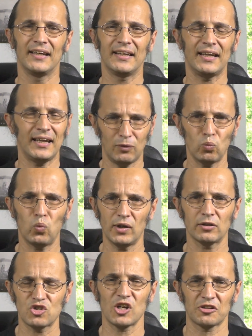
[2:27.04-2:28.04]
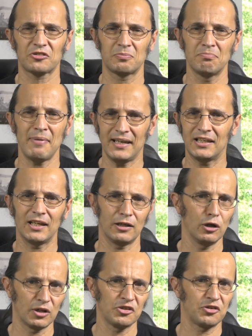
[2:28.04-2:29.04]
It will just make it
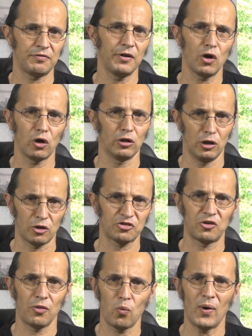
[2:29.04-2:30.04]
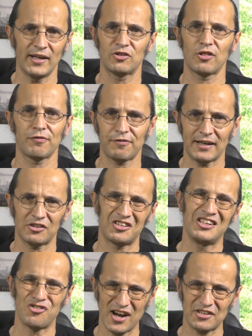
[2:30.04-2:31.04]
look as if you got lost on the way to the
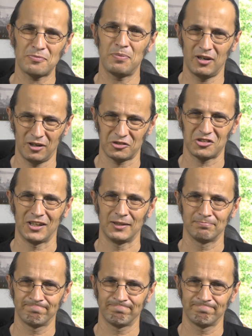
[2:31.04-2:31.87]
fancy dress party.